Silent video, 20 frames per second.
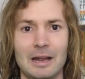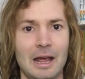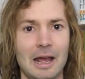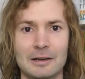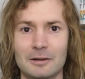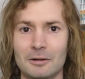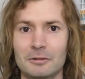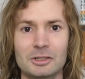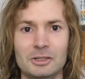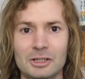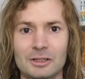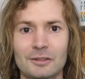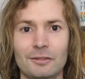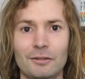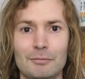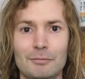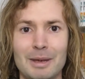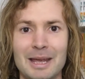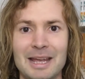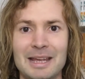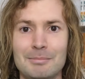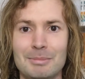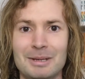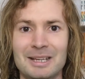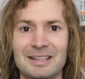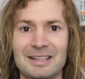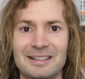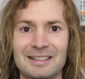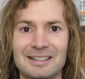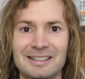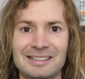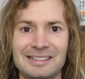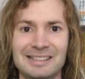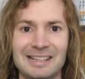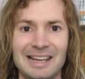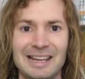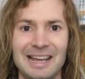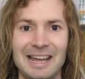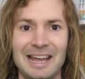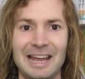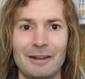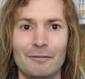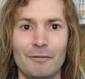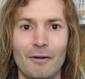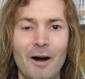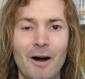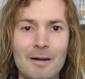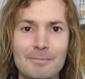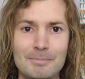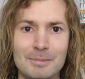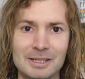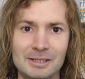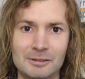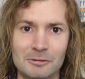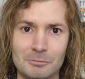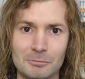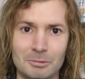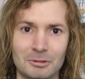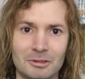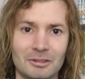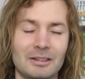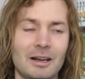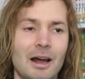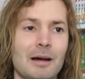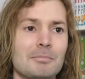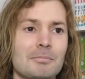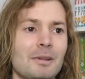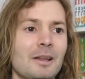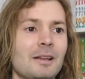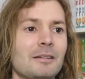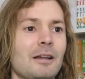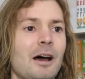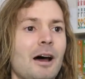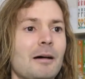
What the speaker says: And not just for me, because if I'm miserable and I'm